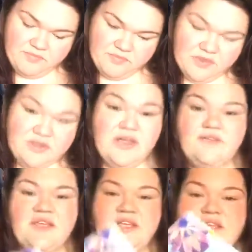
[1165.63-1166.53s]

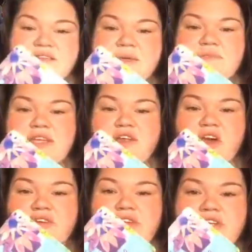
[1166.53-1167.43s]
loving and accepting and
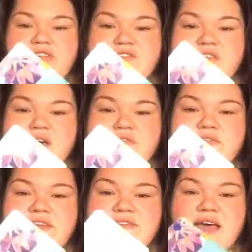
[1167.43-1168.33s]
honoring yourself
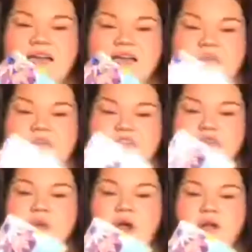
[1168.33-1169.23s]
exactly where
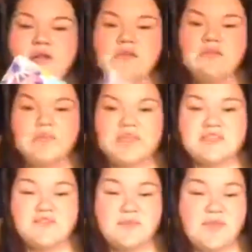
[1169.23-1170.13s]
you are, because
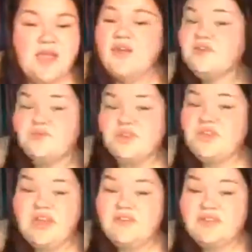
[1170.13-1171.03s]
from there, you're
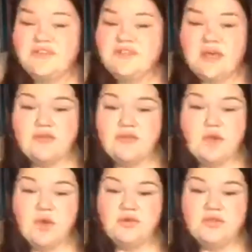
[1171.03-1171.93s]
never left out in the
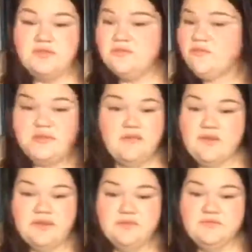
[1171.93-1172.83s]
cold.
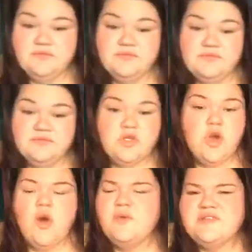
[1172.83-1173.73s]
Never. You
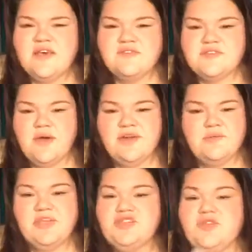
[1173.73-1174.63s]
always have a sweater
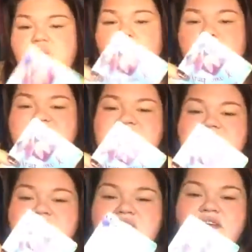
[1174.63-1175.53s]
because you're always there
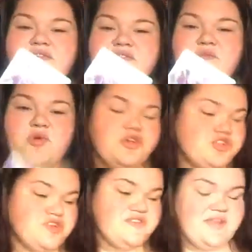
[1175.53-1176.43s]
to love and support
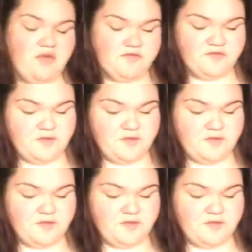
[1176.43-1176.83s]
yourself.